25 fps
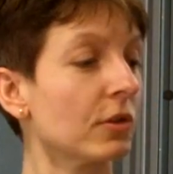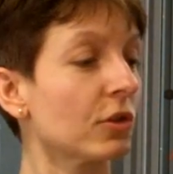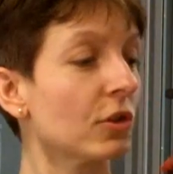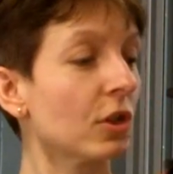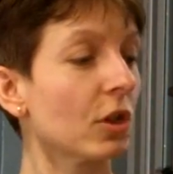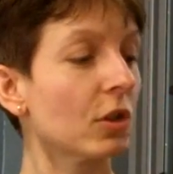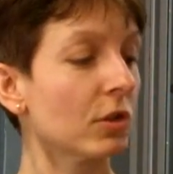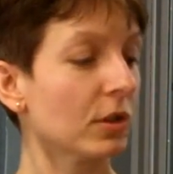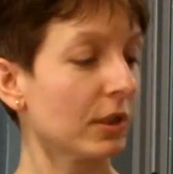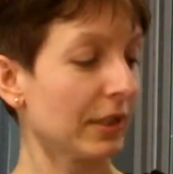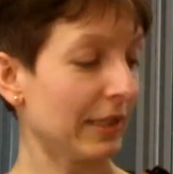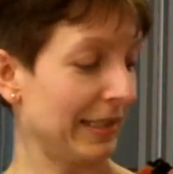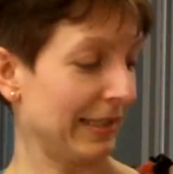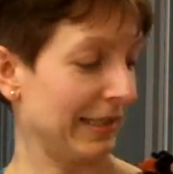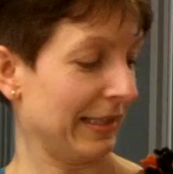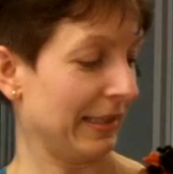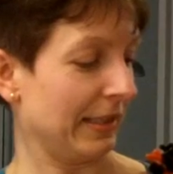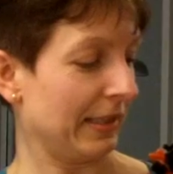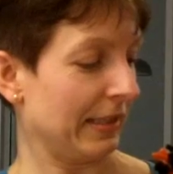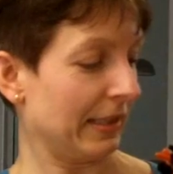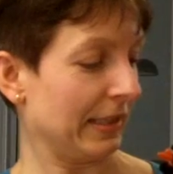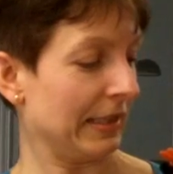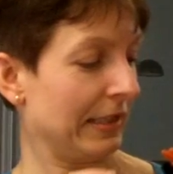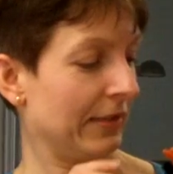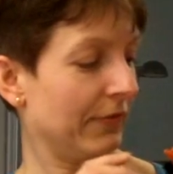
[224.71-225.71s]
Don't
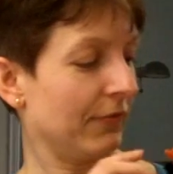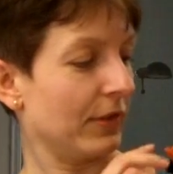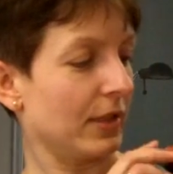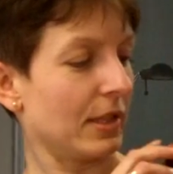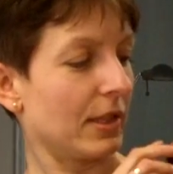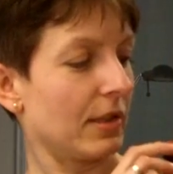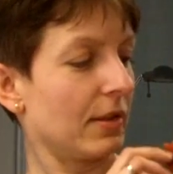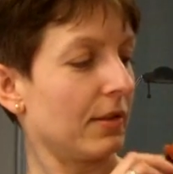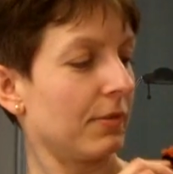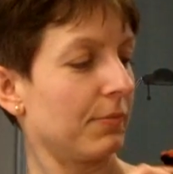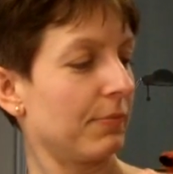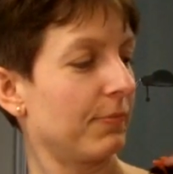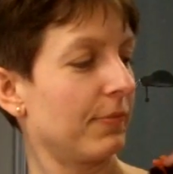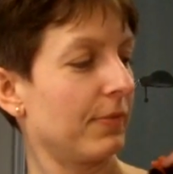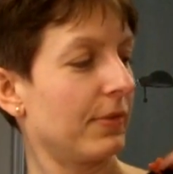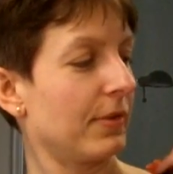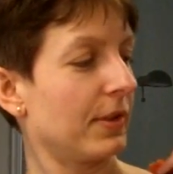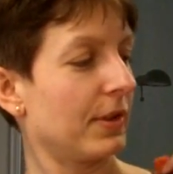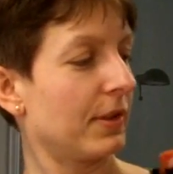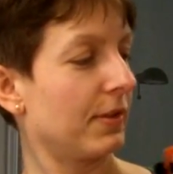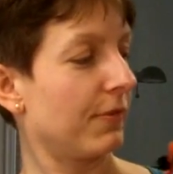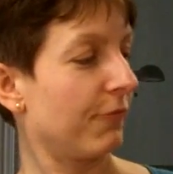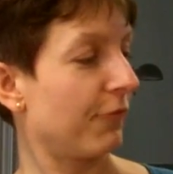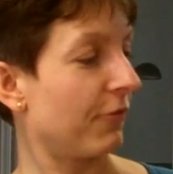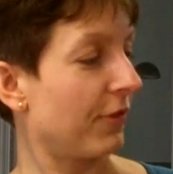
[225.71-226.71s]
even
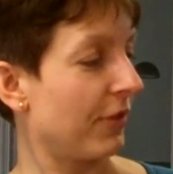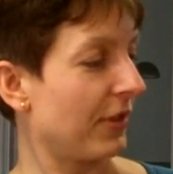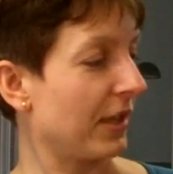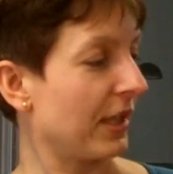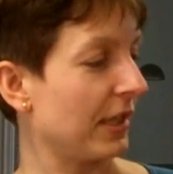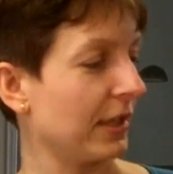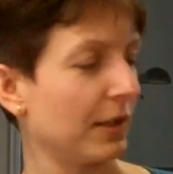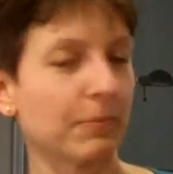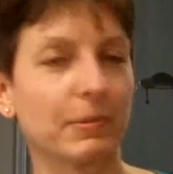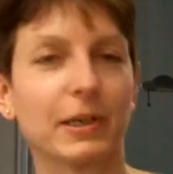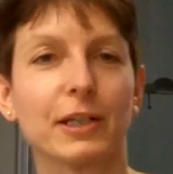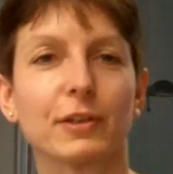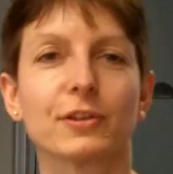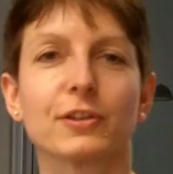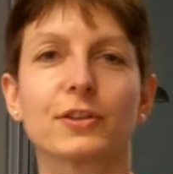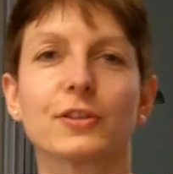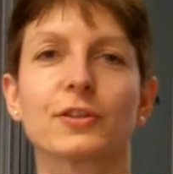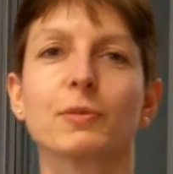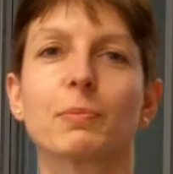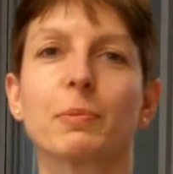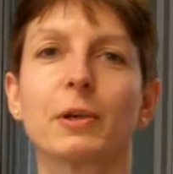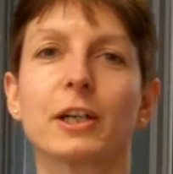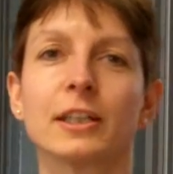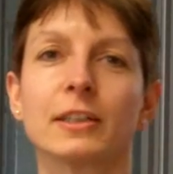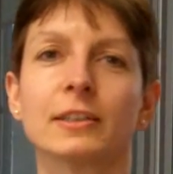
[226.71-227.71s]
think about the
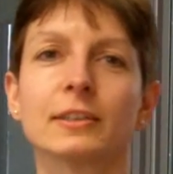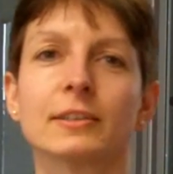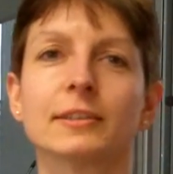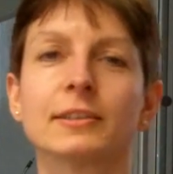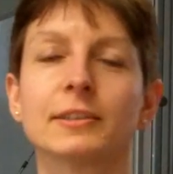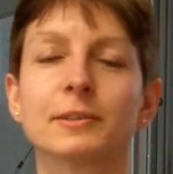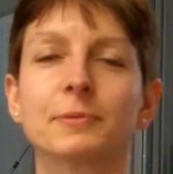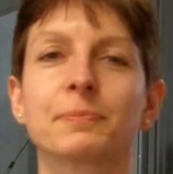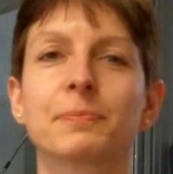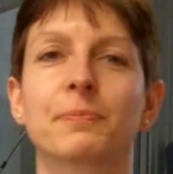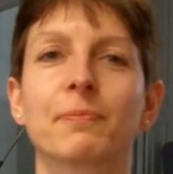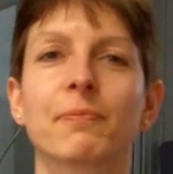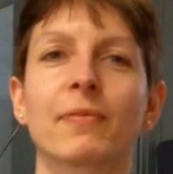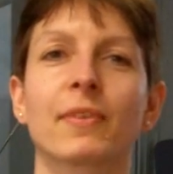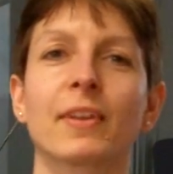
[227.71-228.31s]
spiders.